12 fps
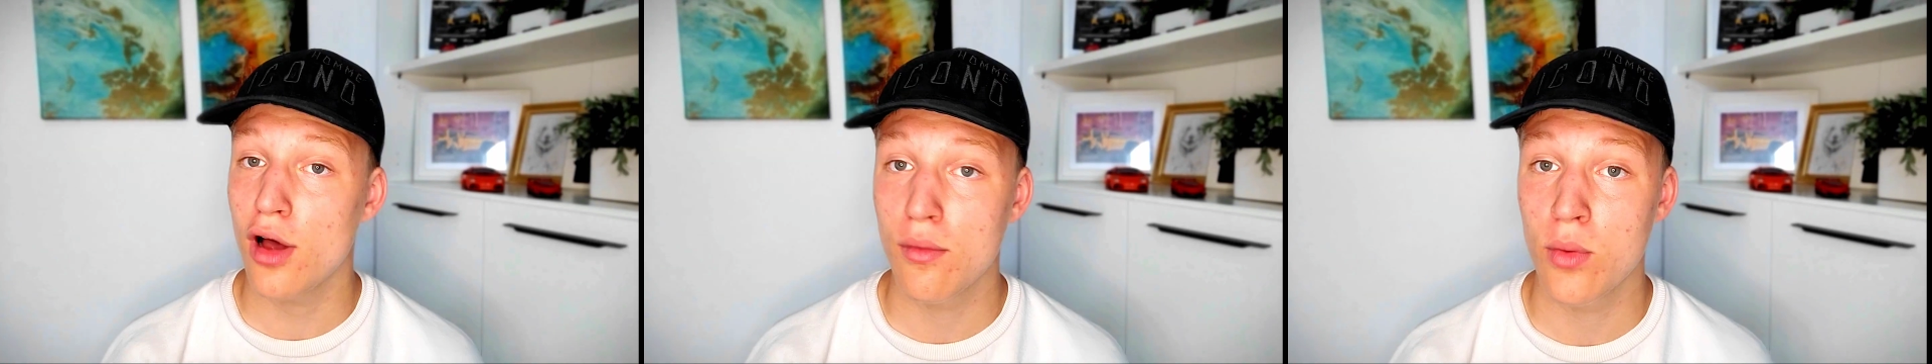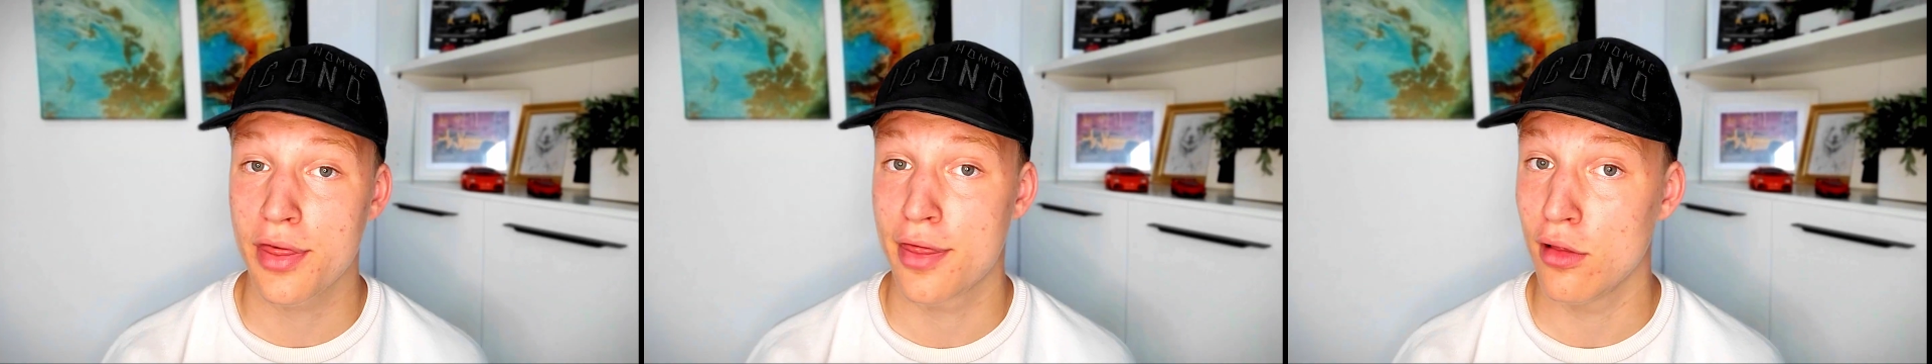
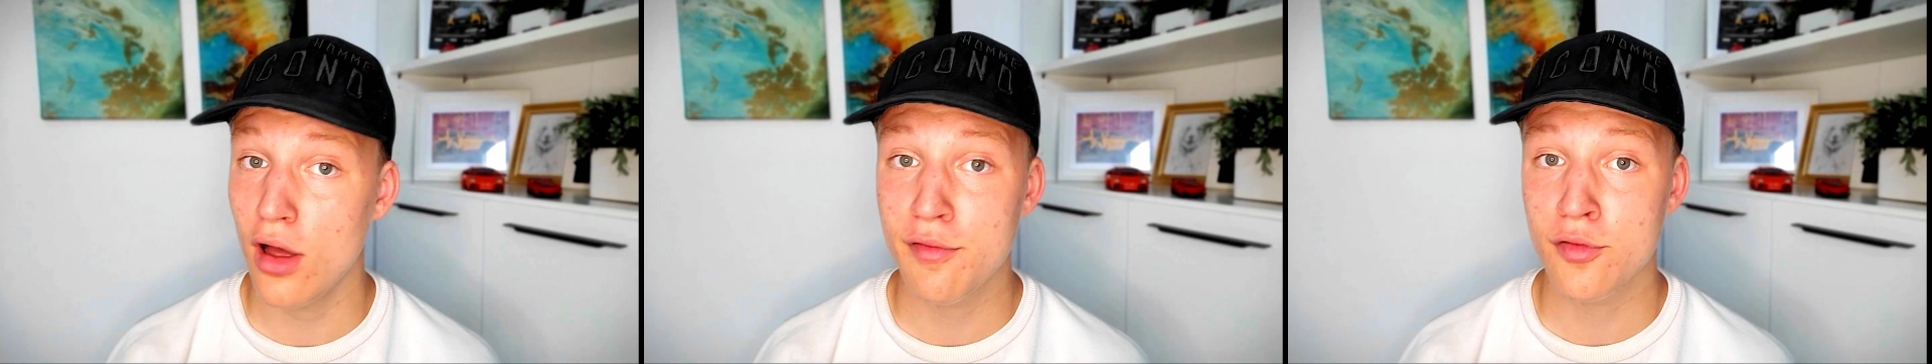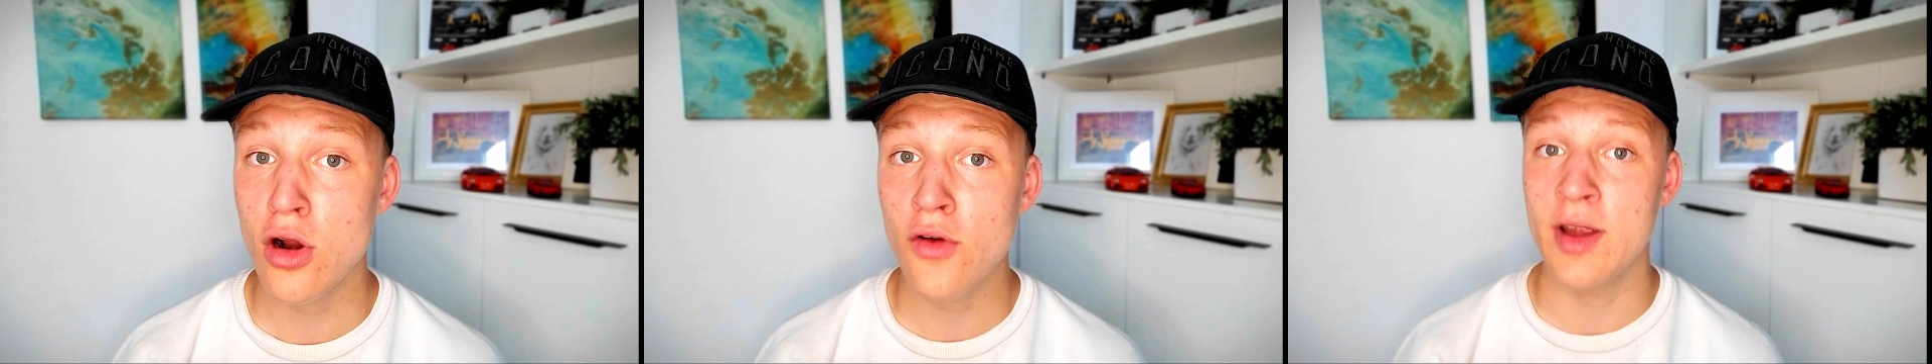with the
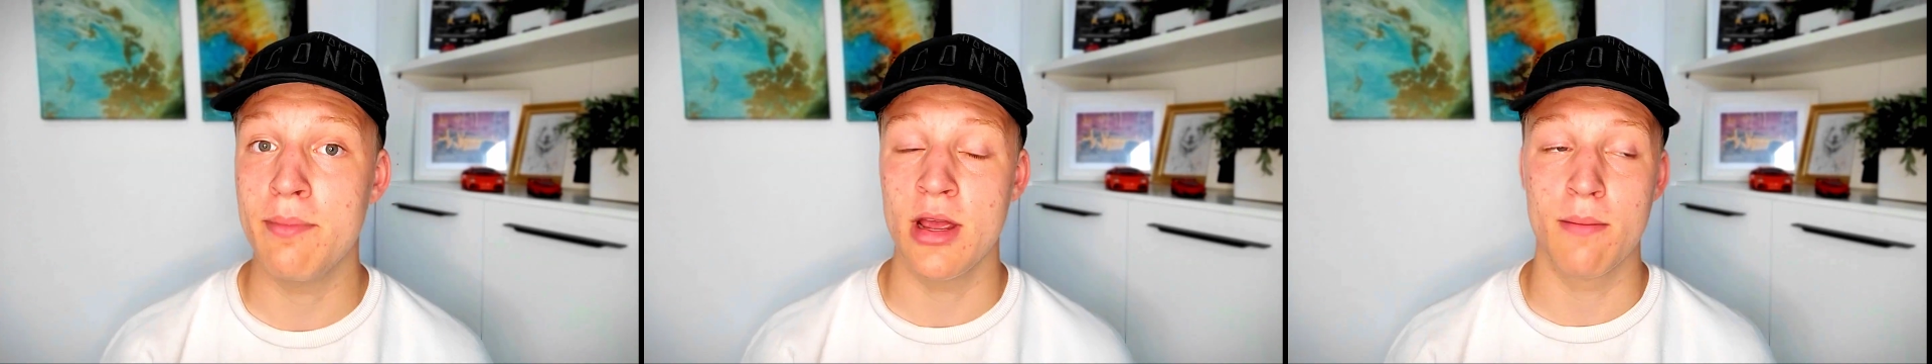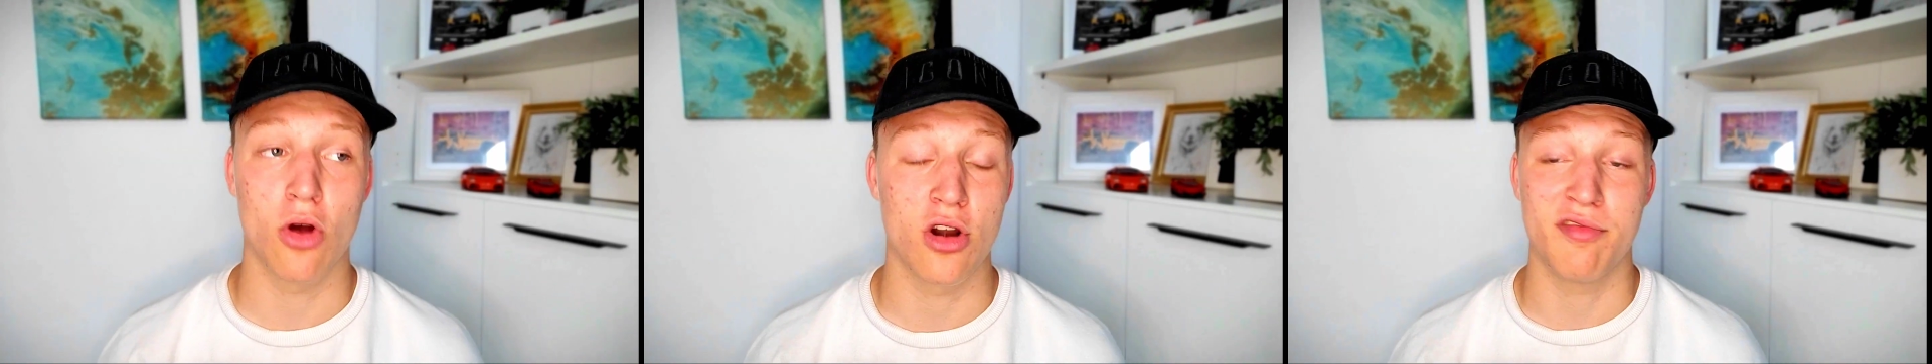LaFerrari being
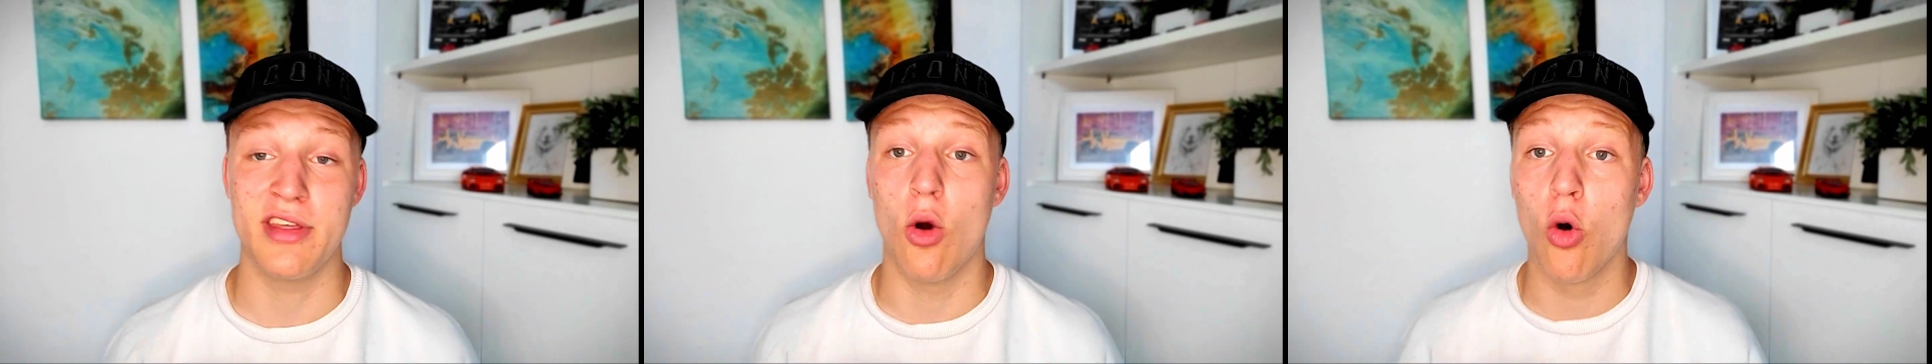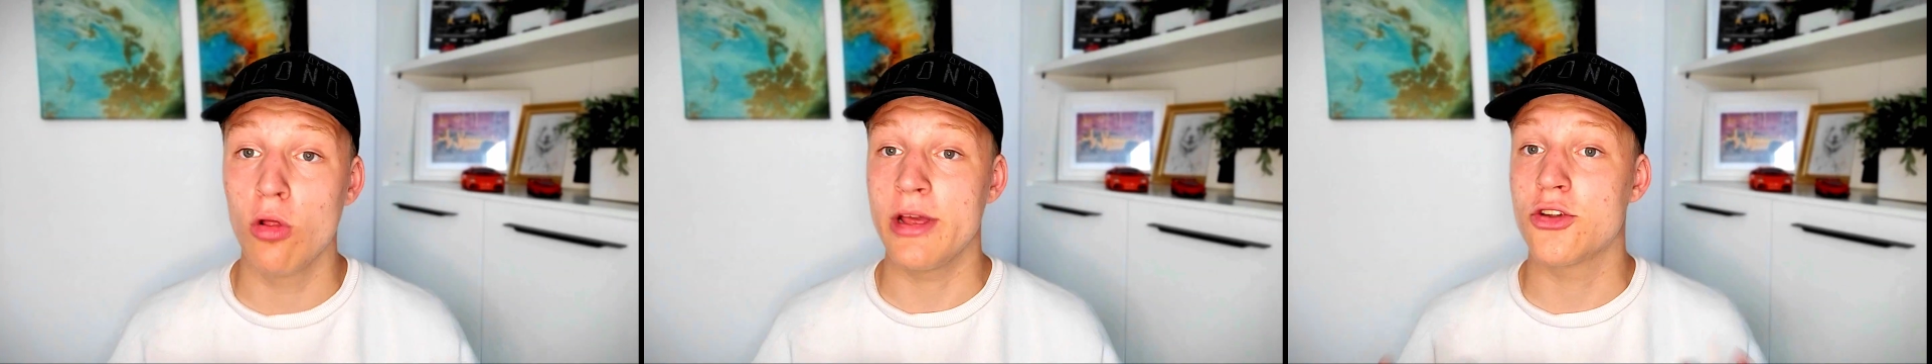part of the
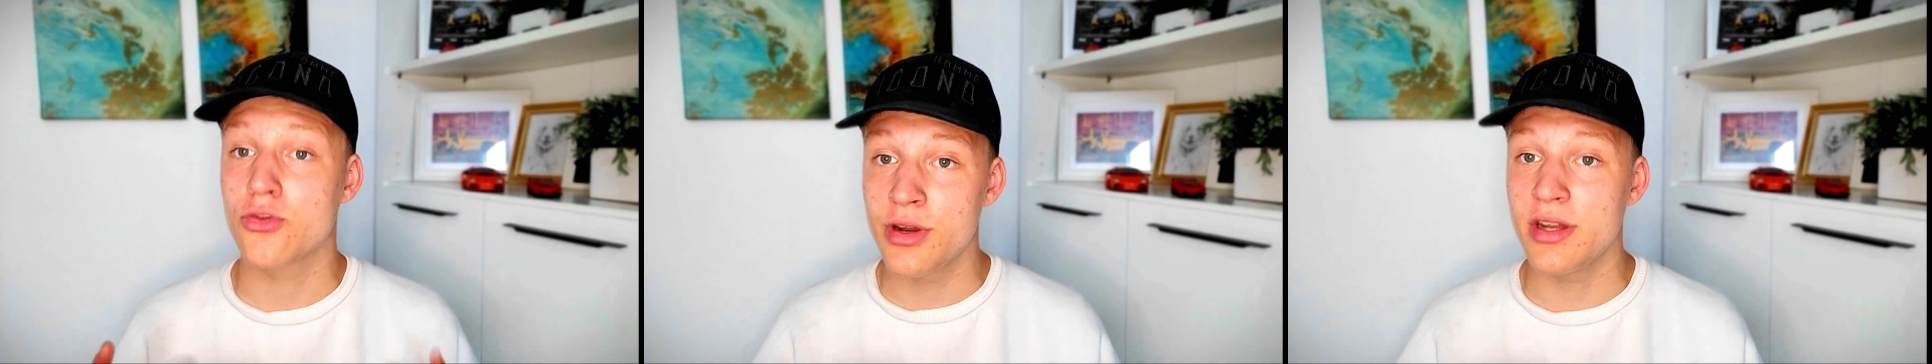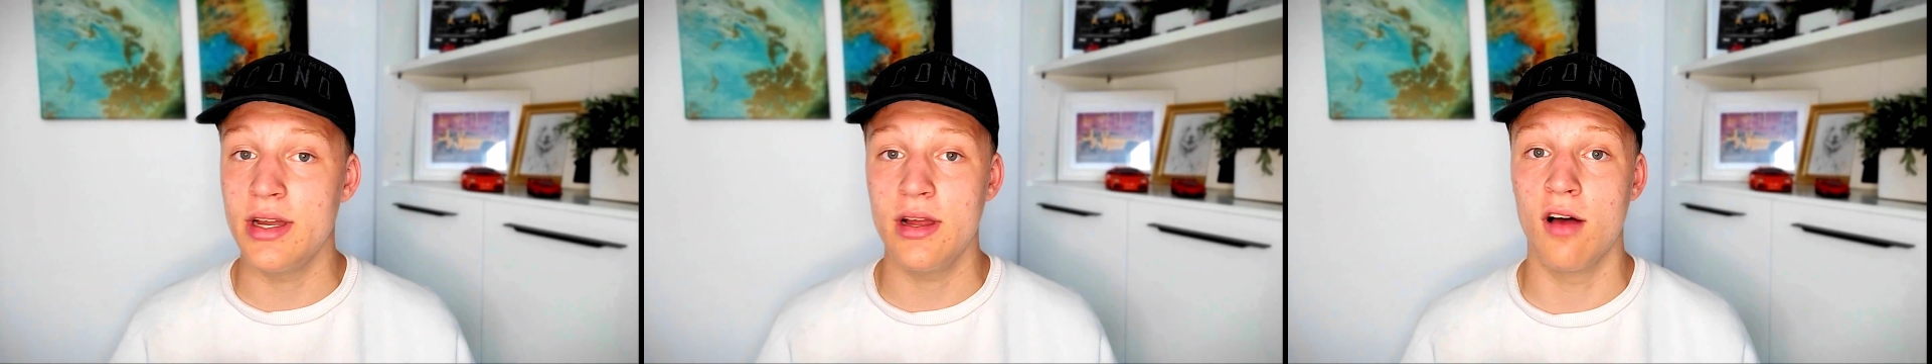holy trinity